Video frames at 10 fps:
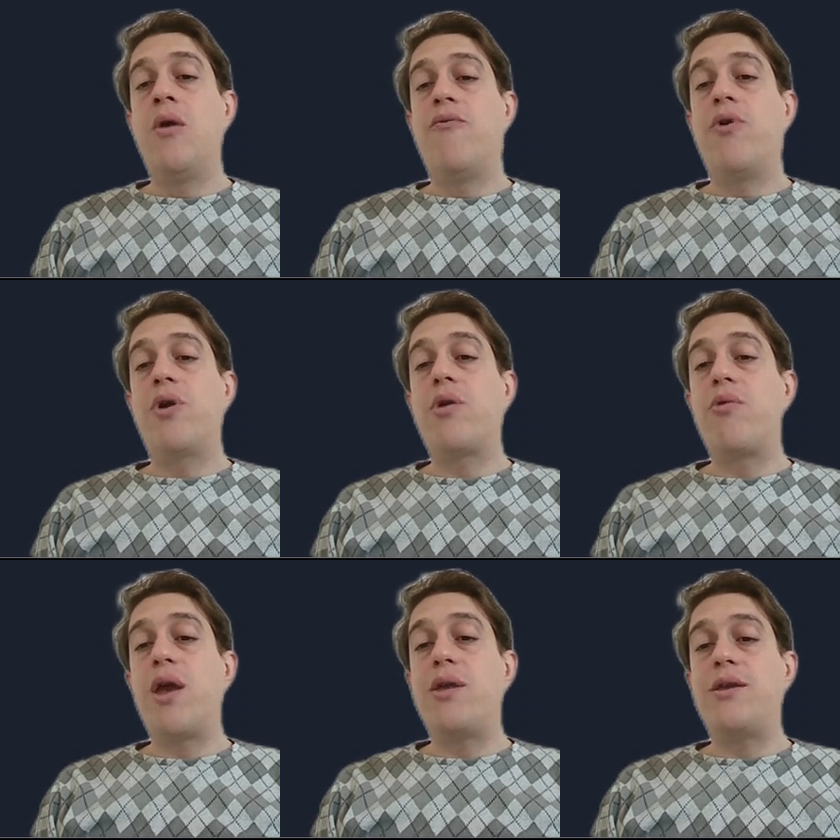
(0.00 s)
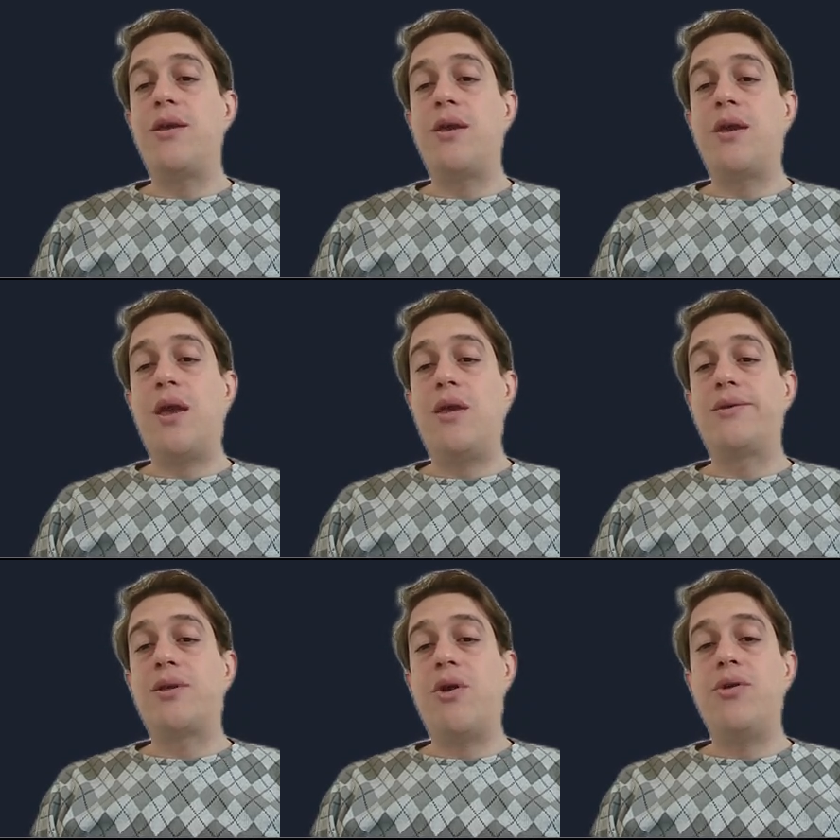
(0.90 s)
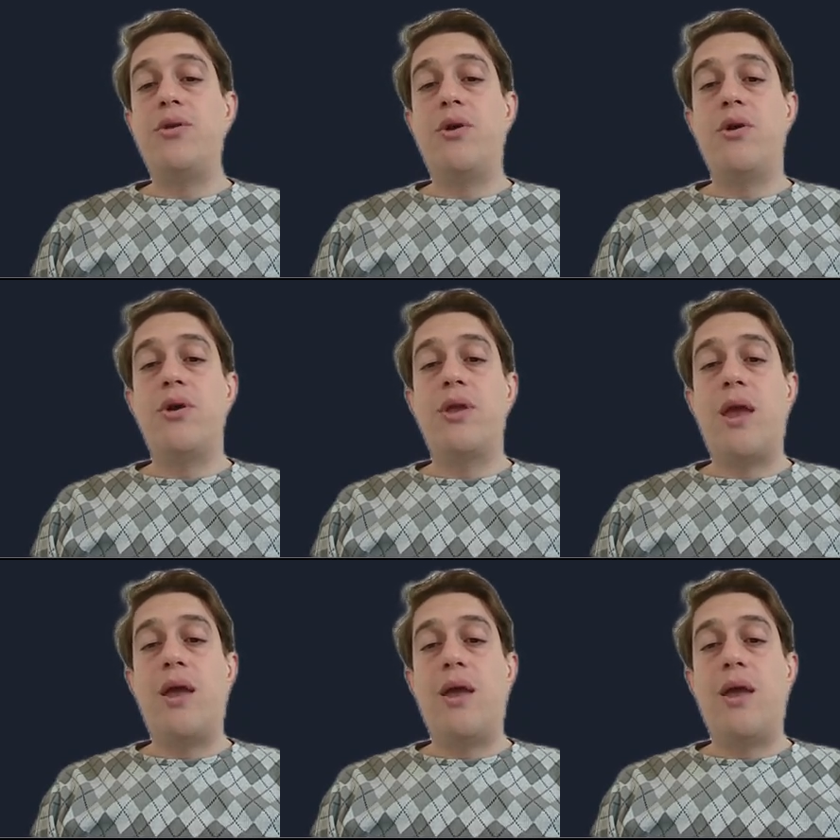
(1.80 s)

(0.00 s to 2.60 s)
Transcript: for creating a standard